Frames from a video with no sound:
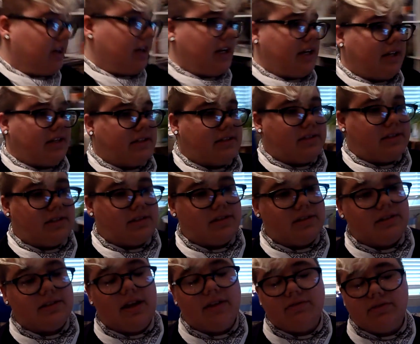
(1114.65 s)
It is
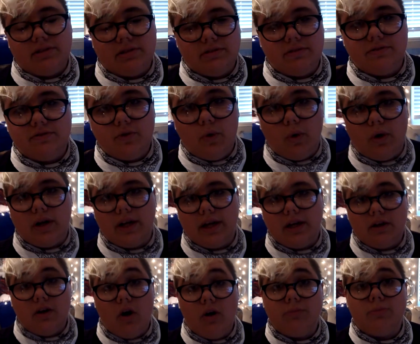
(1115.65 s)

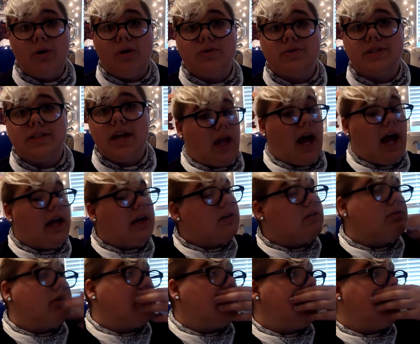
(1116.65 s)
7.40 almost. I
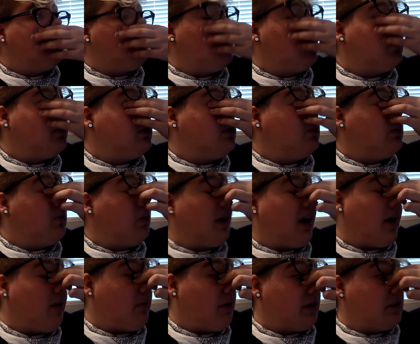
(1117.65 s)
don't really know what
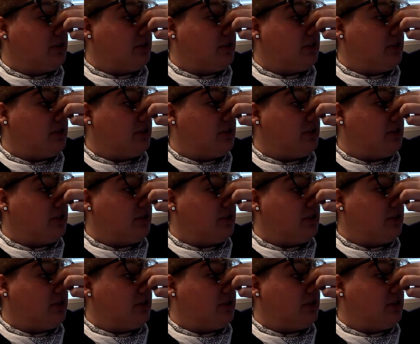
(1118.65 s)
I want to